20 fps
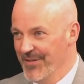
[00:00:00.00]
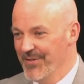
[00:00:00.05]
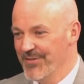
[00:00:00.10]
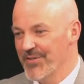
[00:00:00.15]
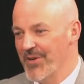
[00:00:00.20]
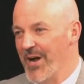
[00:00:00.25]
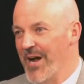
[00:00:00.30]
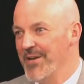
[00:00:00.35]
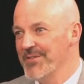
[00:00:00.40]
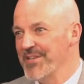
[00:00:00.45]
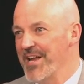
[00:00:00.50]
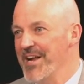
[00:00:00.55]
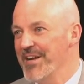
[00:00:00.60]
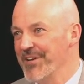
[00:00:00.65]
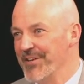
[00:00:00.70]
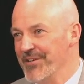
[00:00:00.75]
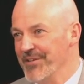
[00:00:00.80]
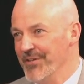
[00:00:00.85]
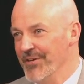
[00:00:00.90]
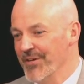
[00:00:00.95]
So how's that
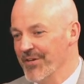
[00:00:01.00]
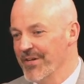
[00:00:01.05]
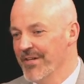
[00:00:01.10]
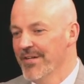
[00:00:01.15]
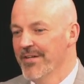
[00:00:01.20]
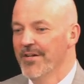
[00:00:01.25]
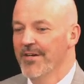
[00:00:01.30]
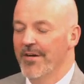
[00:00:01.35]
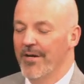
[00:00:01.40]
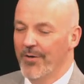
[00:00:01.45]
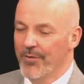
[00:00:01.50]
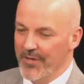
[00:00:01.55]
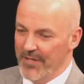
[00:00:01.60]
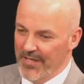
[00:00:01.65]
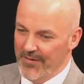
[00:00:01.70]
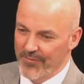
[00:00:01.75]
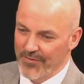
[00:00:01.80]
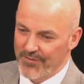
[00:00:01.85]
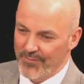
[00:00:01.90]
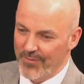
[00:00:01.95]
going to look? Oh,
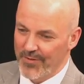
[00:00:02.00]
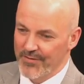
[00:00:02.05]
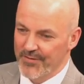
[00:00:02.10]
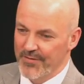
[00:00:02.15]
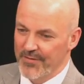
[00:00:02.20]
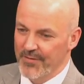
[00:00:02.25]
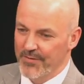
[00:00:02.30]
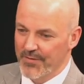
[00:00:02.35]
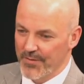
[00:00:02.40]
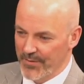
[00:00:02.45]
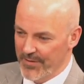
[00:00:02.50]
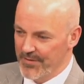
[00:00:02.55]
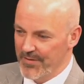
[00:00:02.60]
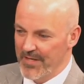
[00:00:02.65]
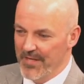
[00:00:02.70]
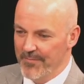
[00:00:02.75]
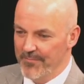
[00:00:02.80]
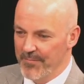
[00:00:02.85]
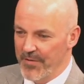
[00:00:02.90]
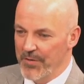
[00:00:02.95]
Evers wants to do so his
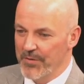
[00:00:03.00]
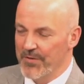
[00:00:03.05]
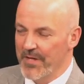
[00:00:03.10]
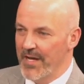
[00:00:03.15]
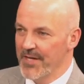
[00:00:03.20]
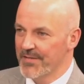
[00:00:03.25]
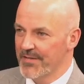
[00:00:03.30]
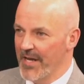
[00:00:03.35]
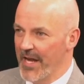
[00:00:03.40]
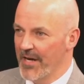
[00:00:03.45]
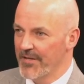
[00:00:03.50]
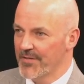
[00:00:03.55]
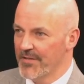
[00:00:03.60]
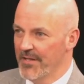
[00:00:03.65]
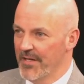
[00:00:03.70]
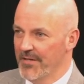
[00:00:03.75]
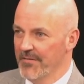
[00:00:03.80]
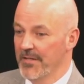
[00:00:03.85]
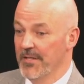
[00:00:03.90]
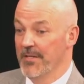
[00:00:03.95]
middle class tax
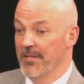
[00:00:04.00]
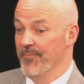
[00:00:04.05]
cut.